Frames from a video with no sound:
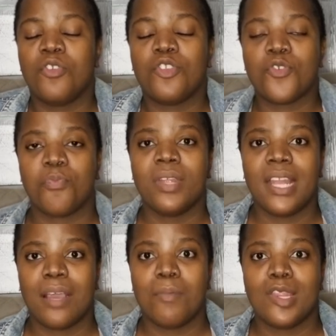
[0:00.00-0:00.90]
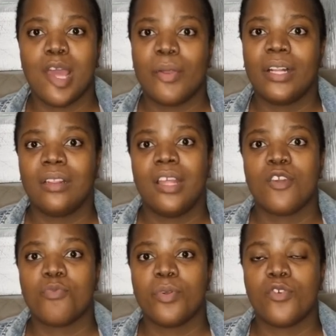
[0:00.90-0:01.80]
It's just been like material
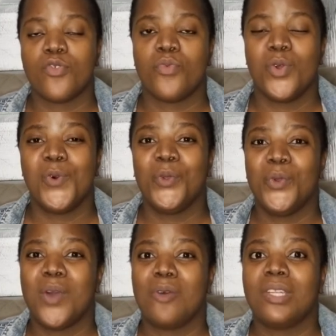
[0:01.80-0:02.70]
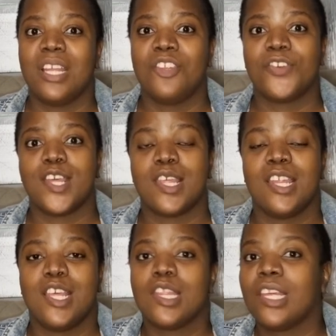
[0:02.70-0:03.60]
things, because we all know how dangerous
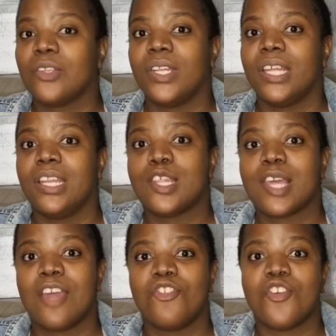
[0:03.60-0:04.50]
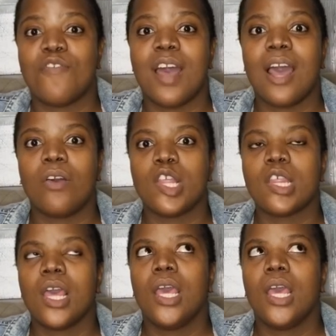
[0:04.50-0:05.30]
it is actually in this country of ours.